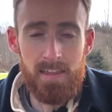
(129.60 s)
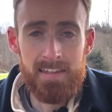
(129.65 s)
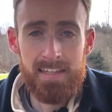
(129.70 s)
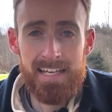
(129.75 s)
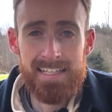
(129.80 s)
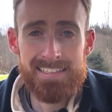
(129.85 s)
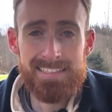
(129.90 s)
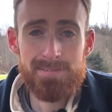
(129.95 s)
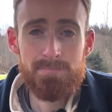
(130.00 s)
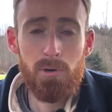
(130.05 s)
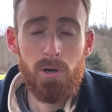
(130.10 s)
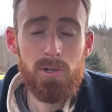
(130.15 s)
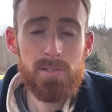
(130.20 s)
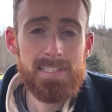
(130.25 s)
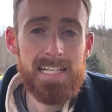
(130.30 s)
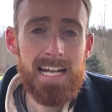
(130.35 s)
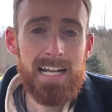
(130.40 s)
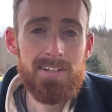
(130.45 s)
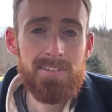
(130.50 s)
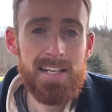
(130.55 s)
that small
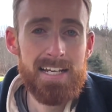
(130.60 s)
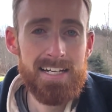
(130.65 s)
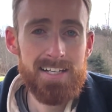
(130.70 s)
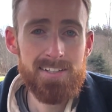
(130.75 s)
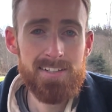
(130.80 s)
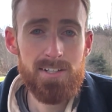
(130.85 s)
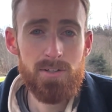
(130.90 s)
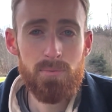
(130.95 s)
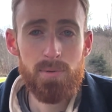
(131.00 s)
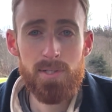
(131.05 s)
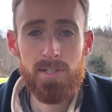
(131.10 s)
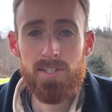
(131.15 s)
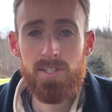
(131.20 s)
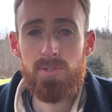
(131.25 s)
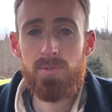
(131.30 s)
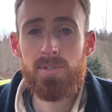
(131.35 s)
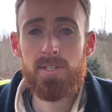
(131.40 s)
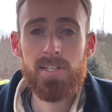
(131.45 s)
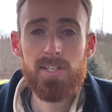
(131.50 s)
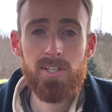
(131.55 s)
town area where
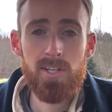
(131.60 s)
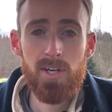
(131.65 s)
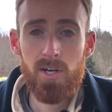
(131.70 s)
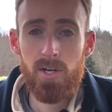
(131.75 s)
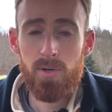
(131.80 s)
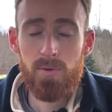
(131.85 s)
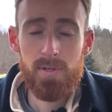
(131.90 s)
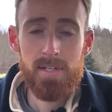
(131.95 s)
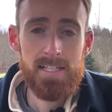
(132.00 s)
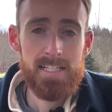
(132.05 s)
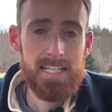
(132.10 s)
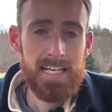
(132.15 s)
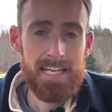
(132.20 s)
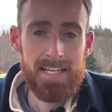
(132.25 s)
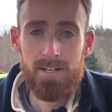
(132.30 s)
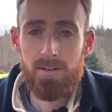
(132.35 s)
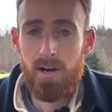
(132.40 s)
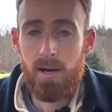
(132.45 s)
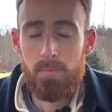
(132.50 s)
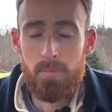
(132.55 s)
you can go
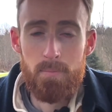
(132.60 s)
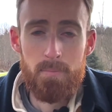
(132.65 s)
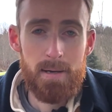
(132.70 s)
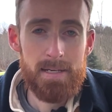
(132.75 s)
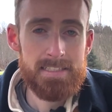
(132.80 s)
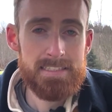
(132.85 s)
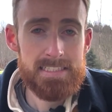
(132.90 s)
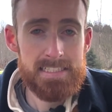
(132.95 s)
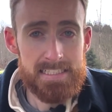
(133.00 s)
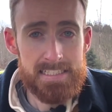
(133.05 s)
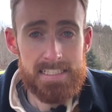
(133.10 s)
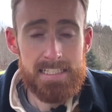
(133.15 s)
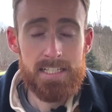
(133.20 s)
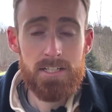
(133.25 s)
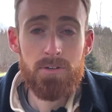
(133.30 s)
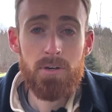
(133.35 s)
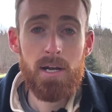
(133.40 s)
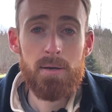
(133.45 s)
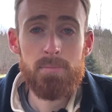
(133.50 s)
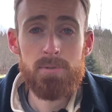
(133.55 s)
and grab a bite to
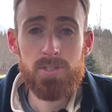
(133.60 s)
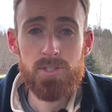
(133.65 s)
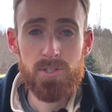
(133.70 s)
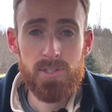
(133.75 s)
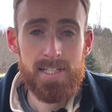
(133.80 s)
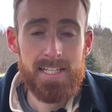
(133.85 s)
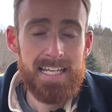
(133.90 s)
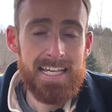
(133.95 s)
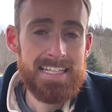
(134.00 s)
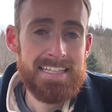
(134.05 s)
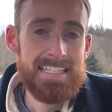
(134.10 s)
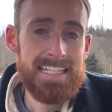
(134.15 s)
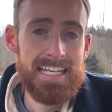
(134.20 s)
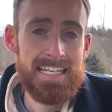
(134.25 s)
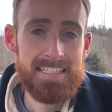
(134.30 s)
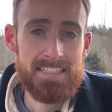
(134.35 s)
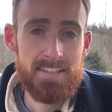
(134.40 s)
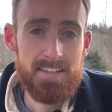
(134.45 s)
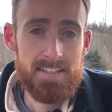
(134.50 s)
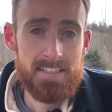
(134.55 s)
eat, grab a drink at the
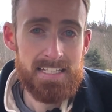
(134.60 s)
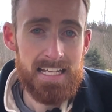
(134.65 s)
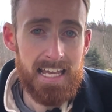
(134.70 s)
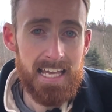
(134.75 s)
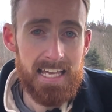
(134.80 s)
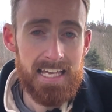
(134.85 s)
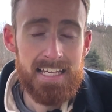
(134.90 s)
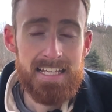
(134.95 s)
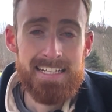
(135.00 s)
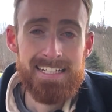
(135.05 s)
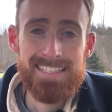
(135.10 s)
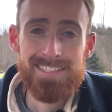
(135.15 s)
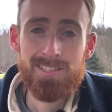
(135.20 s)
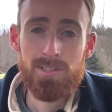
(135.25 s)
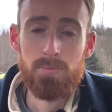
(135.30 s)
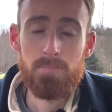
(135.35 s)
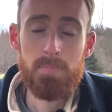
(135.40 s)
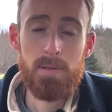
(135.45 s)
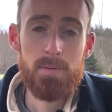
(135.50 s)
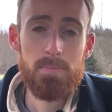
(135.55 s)
end of the day.
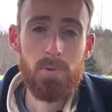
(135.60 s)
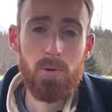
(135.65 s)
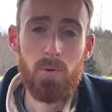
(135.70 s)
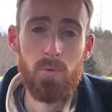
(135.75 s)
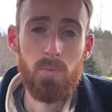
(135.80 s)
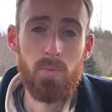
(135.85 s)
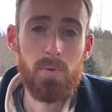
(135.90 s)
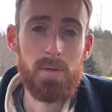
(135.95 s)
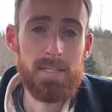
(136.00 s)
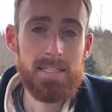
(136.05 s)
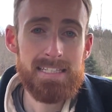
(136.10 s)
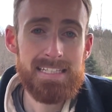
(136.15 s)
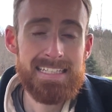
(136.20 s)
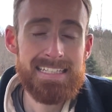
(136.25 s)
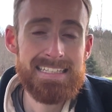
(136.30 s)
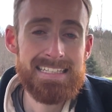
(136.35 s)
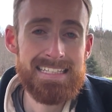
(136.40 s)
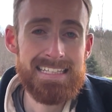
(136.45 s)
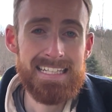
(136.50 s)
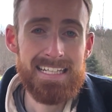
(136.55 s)
So people
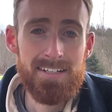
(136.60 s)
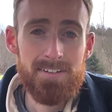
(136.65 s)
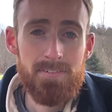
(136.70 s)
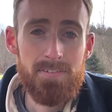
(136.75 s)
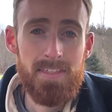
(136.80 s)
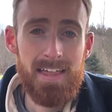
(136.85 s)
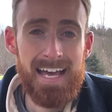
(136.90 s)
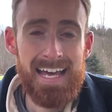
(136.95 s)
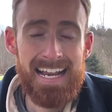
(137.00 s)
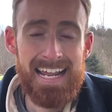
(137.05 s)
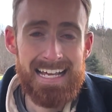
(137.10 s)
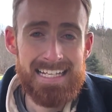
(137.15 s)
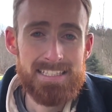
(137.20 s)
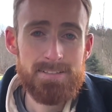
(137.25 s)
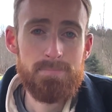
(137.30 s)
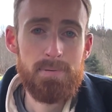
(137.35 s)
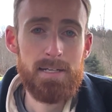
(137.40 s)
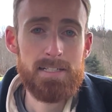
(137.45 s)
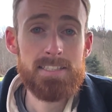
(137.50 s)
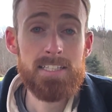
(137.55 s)
really love that
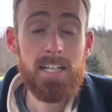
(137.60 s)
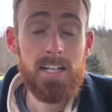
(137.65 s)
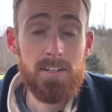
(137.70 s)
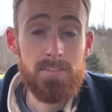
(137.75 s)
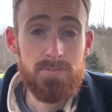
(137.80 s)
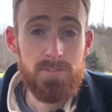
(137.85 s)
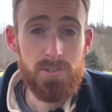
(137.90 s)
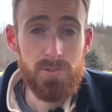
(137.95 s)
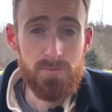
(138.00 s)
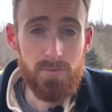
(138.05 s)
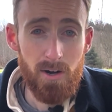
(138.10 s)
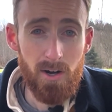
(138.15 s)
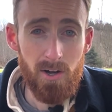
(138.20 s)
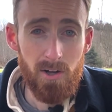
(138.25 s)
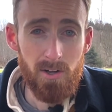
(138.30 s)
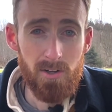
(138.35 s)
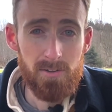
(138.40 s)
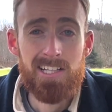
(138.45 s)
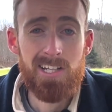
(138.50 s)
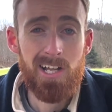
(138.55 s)
aspect of
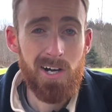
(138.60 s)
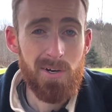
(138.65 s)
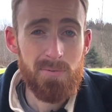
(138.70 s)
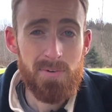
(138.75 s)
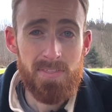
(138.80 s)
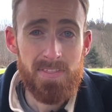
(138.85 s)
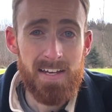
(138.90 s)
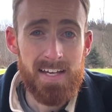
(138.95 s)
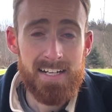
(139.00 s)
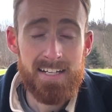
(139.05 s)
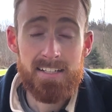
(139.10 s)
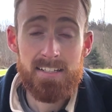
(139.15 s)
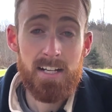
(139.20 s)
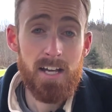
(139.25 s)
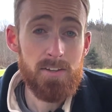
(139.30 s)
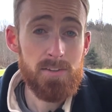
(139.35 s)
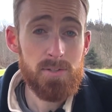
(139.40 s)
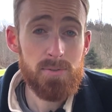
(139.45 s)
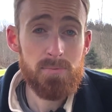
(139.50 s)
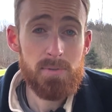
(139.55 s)
Duvall. Along with that,
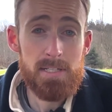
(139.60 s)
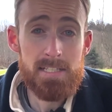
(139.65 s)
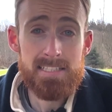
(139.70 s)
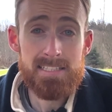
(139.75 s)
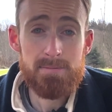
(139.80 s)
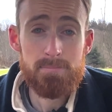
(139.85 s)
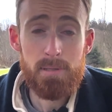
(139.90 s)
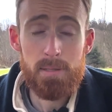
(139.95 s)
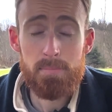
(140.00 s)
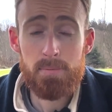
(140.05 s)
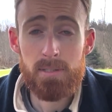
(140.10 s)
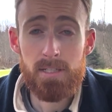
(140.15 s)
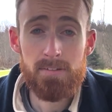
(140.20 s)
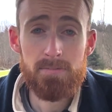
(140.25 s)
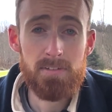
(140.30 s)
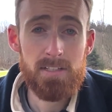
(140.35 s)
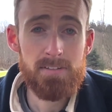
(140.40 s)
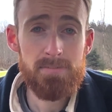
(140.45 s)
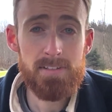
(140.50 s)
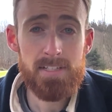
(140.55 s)
another reason people
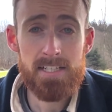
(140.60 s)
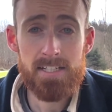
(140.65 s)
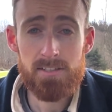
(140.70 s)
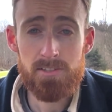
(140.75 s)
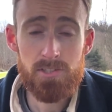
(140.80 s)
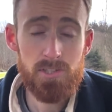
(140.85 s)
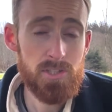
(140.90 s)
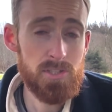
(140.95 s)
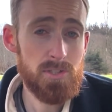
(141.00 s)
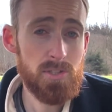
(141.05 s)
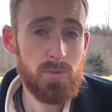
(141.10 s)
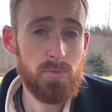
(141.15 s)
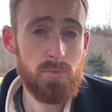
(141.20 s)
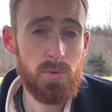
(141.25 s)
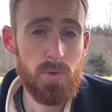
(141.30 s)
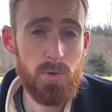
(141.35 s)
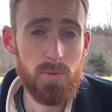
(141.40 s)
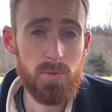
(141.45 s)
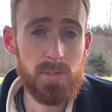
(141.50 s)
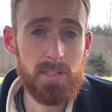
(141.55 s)
love living here is just the
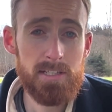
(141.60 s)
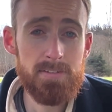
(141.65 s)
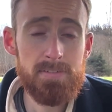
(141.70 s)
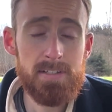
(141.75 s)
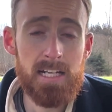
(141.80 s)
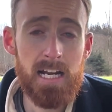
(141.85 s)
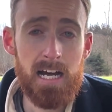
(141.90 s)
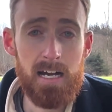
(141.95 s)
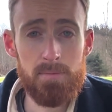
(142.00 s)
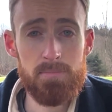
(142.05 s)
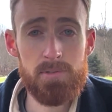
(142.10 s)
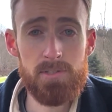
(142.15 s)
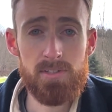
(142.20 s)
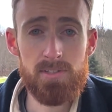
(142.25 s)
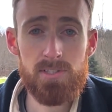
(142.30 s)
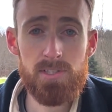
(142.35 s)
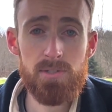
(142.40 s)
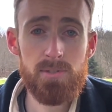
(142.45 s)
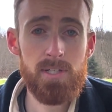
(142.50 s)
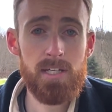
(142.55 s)
rural living
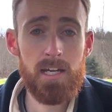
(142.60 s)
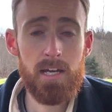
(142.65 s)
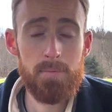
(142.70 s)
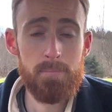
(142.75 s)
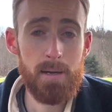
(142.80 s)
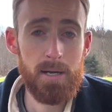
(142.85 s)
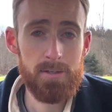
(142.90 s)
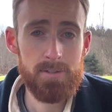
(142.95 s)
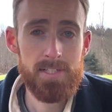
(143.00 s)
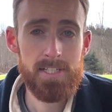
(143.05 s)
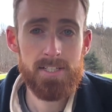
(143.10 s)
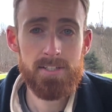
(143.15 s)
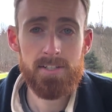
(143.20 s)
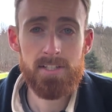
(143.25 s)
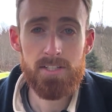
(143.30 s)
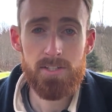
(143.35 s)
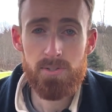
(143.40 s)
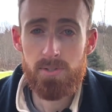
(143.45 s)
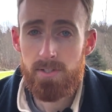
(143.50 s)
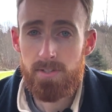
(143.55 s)
options. You can come out here
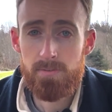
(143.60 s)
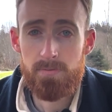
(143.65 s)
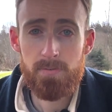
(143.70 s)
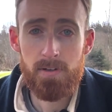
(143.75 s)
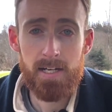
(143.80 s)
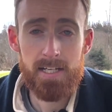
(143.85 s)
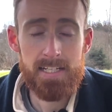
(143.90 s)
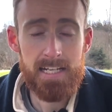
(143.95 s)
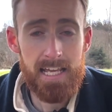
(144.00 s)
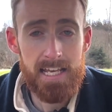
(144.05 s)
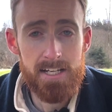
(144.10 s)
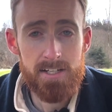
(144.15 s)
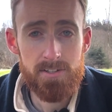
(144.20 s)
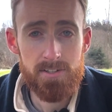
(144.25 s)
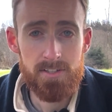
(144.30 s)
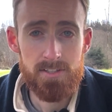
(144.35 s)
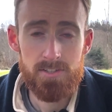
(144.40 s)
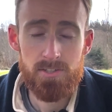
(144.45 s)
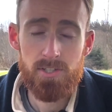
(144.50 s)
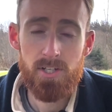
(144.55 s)
and you can find
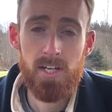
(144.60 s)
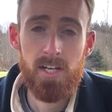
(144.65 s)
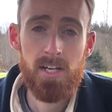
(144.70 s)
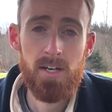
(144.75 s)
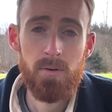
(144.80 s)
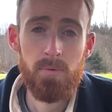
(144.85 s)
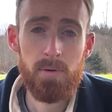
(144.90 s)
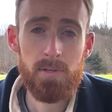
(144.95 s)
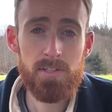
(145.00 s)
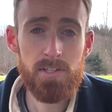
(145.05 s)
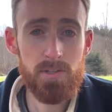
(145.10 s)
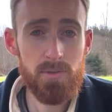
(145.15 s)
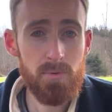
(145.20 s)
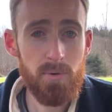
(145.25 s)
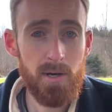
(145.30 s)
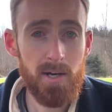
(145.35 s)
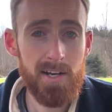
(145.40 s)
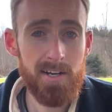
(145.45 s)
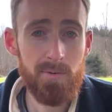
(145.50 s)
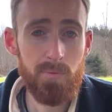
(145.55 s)
acreage, whether you
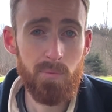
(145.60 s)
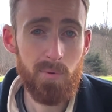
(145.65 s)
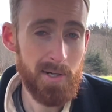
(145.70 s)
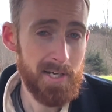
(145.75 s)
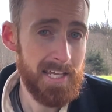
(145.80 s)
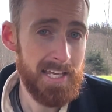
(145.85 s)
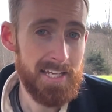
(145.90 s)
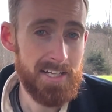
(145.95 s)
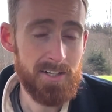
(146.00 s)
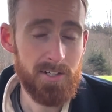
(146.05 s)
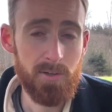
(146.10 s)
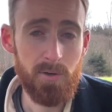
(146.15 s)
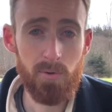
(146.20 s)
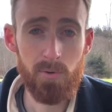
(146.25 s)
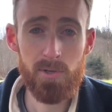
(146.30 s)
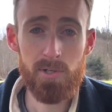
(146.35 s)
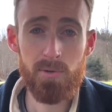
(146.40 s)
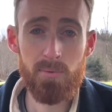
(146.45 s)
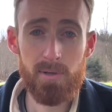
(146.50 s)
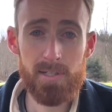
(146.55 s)
want one acre
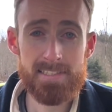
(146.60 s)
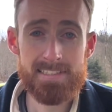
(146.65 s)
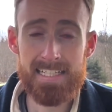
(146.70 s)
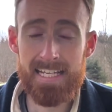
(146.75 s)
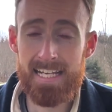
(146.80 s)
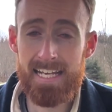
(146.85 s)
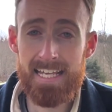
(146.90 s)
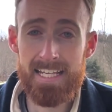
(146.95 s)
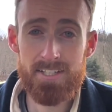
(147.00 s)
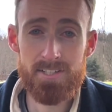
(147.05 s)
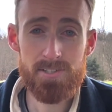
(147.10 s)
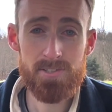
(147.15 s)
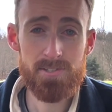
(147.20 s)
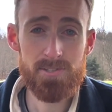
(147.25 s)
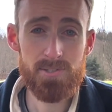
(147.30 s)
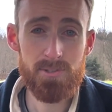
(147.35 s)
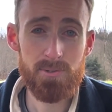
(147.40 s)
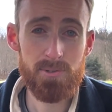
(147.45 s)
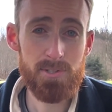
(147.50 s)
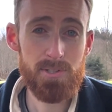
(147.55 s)
or you want ten
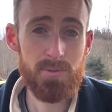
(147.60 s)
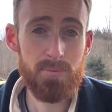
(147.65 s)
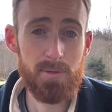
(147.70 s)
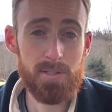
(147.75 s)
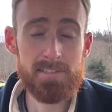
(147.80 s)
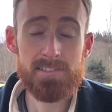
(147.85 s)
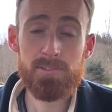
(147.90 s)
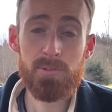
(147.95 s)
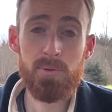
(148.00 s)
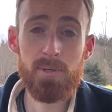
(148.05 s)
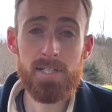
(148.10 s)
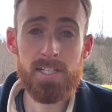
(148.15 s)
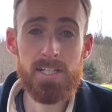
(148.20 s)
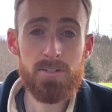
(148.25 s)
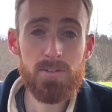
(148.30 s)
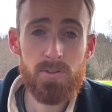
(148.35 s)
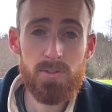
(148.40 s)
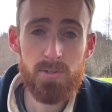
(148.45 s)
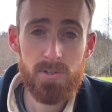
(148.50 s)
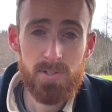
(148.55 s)
acres or you want twenty
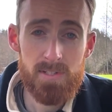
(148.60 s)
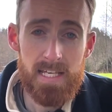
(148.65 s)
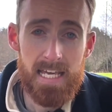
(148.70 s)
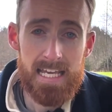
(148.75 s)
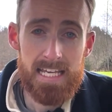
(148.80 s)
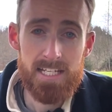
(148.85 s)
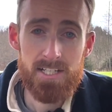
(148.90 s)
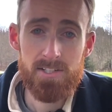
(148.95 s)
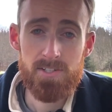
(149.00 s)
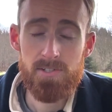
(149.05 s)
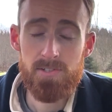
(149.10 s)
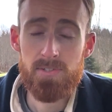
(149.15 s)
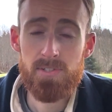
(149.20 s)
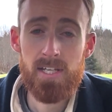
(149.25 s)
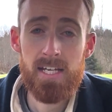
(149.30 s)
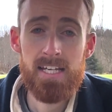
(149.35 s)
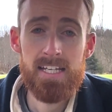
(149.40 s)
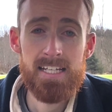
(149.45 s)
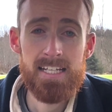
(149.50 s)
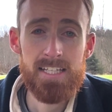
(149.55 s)
or thirty acres,
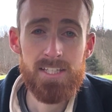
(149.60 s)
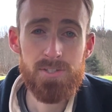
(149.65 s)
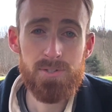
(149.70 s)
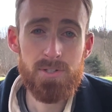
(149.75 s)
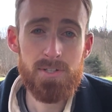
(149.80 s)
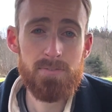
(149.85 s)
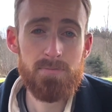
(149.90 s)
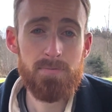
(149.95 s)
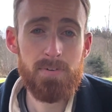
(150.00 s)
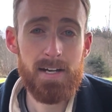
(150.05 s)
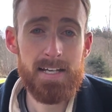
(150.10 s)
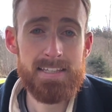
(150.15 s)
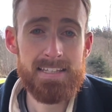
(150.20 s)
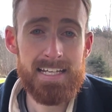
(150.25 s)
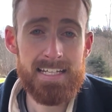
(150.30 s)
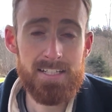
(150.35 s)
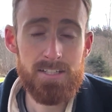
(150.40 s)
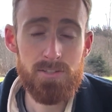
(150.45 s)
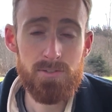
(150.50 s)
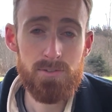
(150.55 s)
you can find
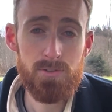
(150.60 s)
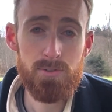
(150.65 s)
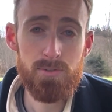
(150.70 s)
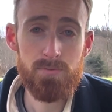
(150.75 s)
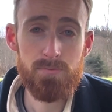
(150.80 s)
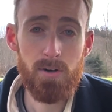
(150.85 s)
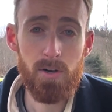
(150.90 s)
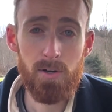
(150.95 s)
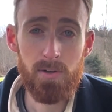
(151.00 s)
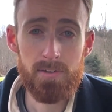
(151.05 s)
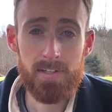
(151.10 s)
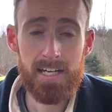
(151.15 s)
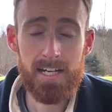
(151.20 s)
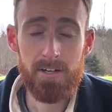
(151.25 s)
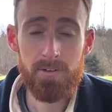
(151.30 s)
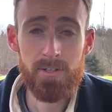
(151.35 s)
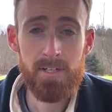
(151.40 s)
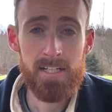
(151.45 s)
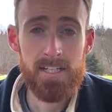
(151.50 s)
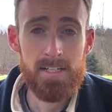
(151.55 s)
that in Duvall.
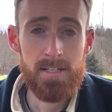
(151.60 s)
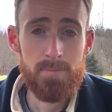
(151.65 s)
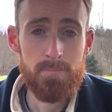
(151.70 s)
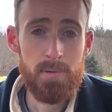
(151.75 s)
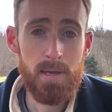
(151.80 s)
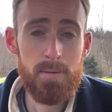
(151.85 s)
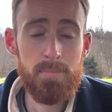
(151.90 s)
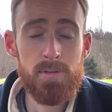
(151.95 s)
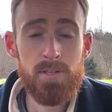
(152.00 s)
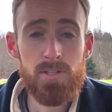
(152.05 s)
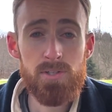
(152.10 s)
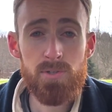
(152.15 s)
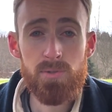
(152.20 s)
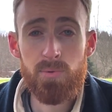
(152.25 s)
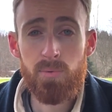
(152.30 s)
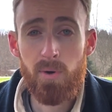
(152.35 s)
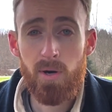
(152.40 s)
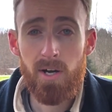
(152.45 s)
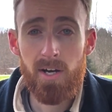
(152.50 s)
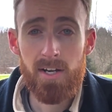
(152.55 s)
Now, maybe you
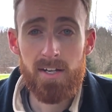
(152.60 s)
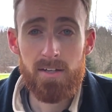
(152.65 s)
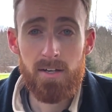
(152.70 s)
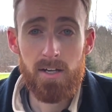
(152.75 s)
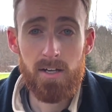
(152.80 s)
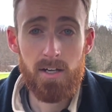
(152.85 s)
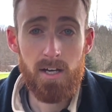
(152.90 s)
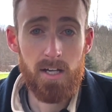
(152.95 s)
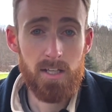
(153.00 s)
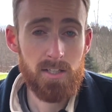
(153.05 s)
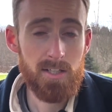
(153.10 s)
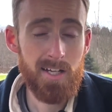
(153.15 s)
want a, a